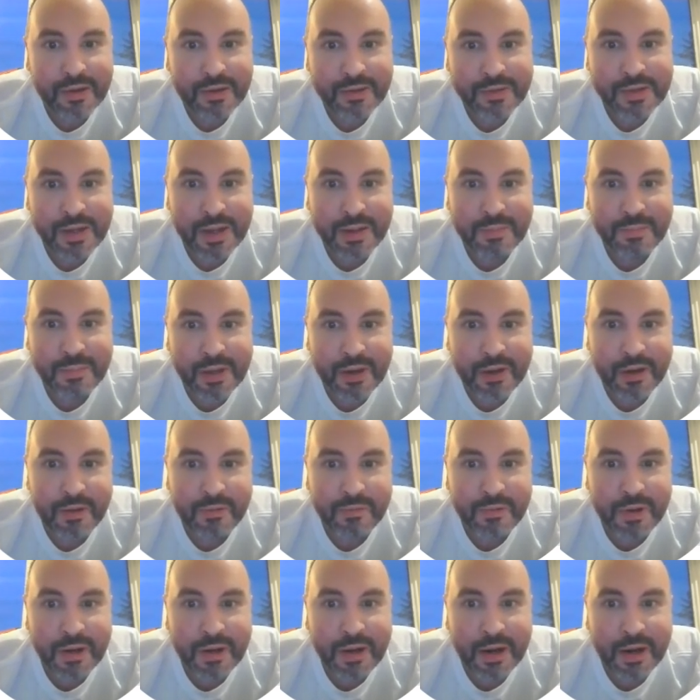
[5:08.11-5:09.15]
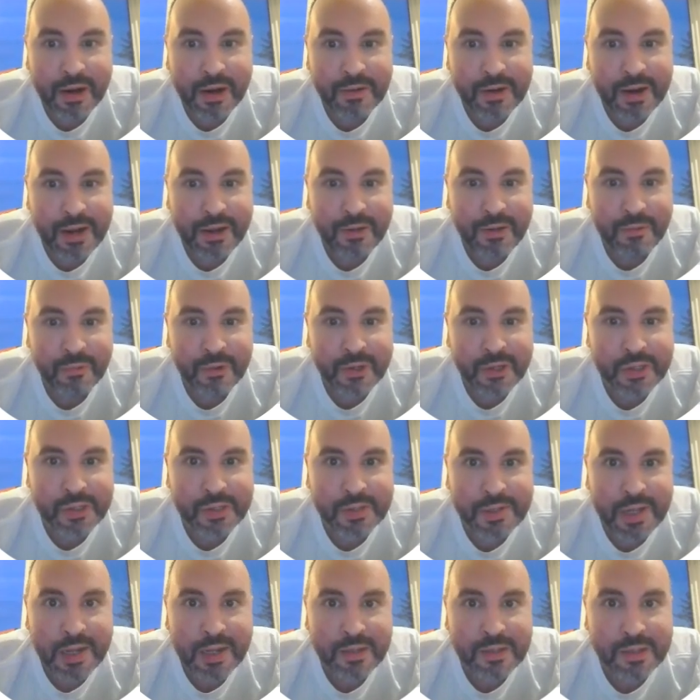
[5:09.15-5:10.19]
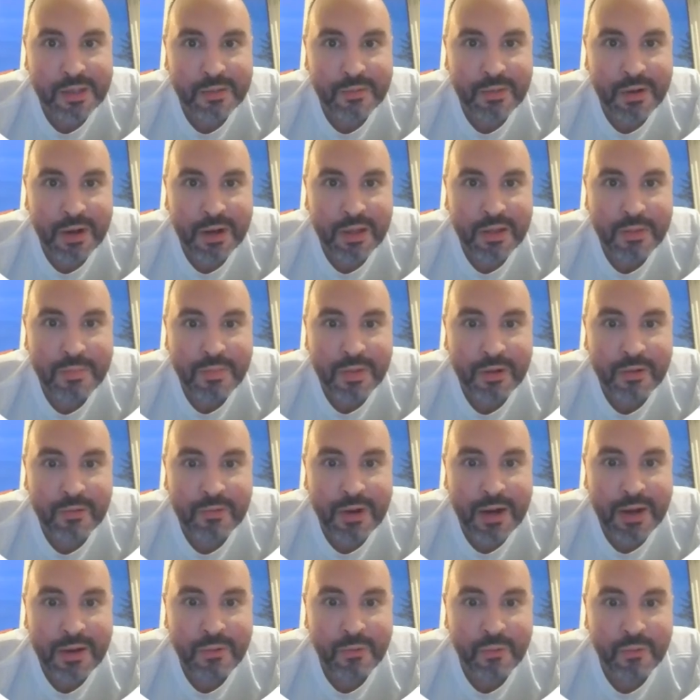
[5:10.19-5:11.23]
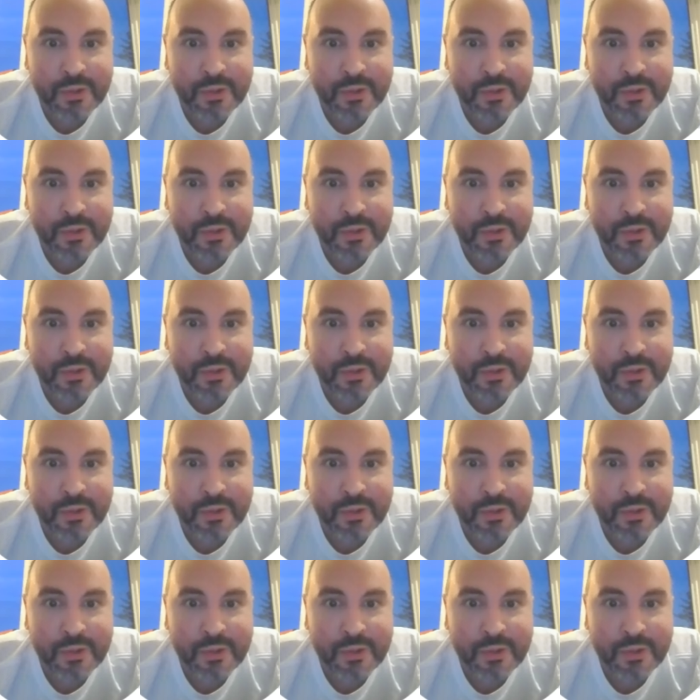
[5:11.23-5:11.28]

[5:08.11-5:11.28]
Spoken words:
Same thing over here, right? We're just dancing around the middle, right?